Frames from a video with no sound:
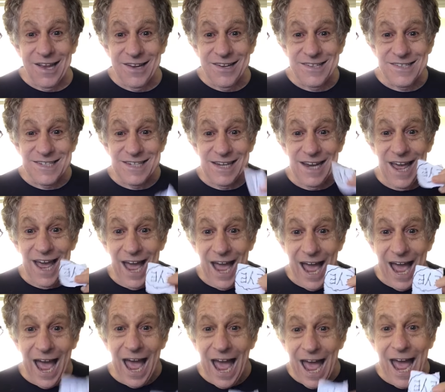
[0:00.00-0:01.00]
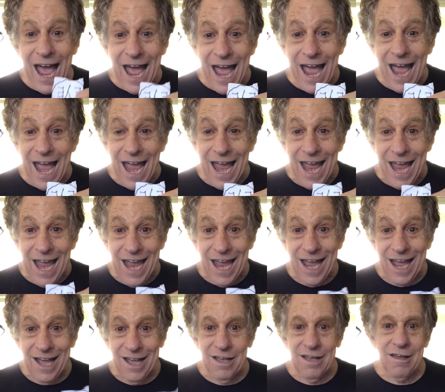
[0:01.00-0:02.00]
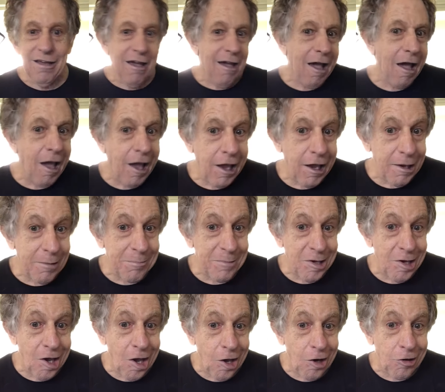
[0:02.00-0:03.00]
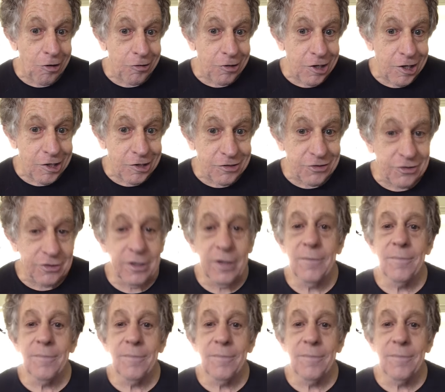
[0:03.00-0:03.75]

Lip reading: is I, me heart eats.